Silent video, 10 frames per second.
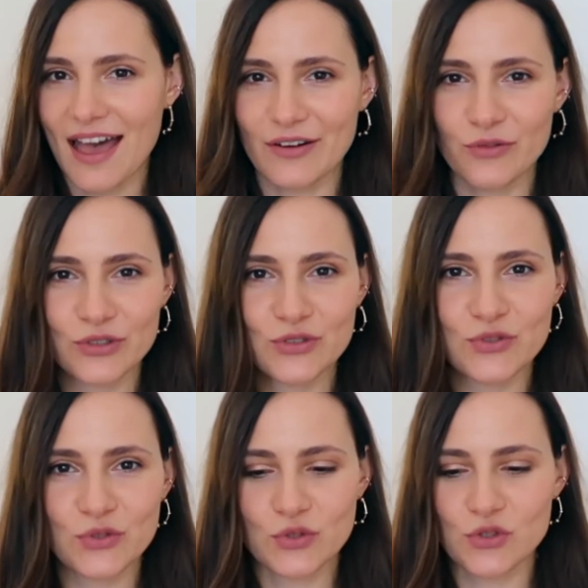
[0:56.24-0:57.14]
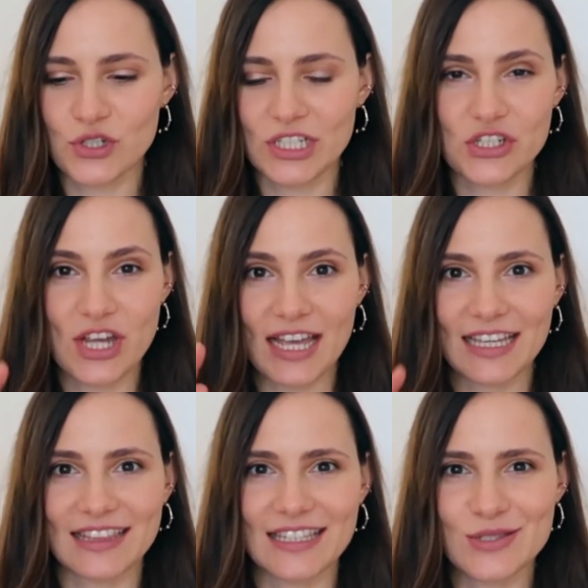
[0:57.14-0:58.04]
And what you do, you usually check
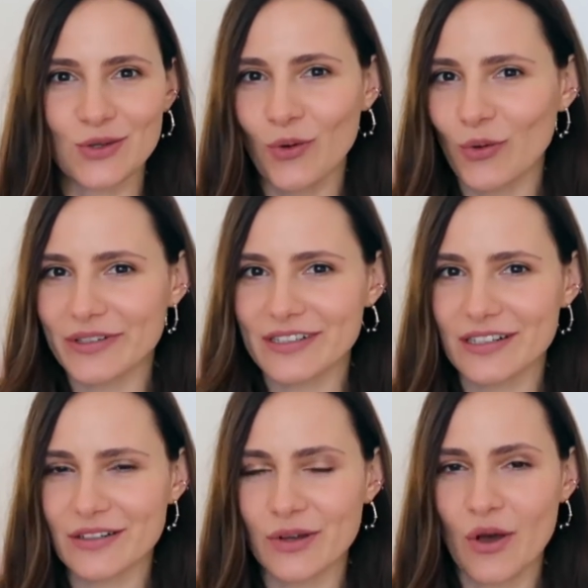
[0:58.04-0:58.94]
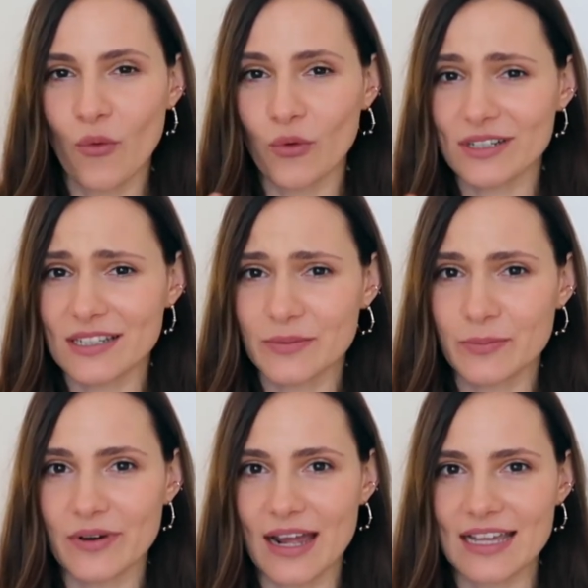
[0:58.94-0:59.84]
in this corner what are the
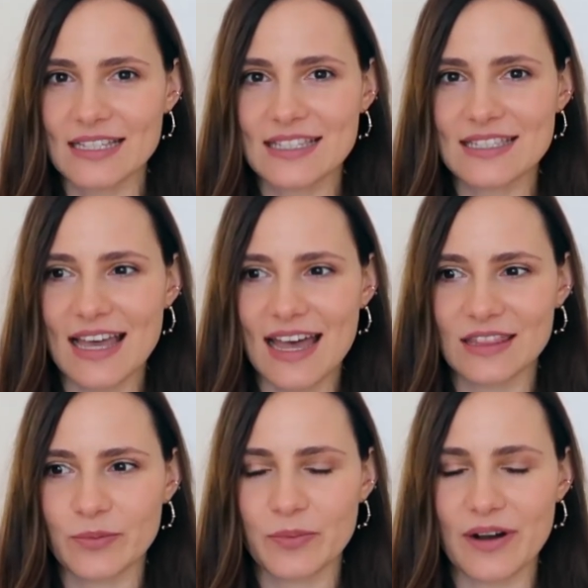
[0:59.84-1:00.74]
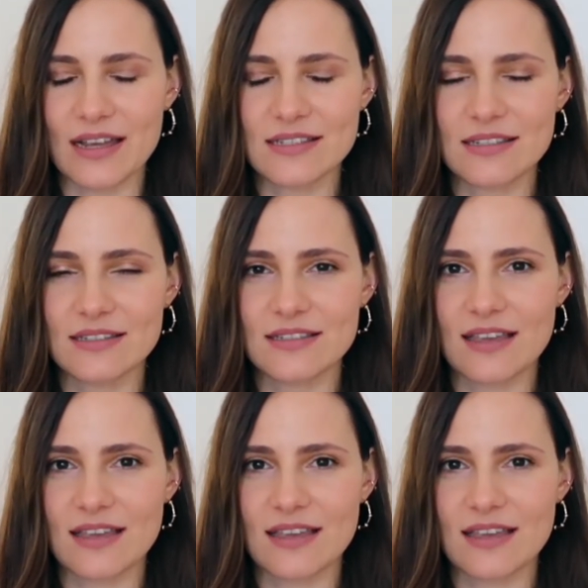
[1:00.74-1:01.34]
brands and the prices,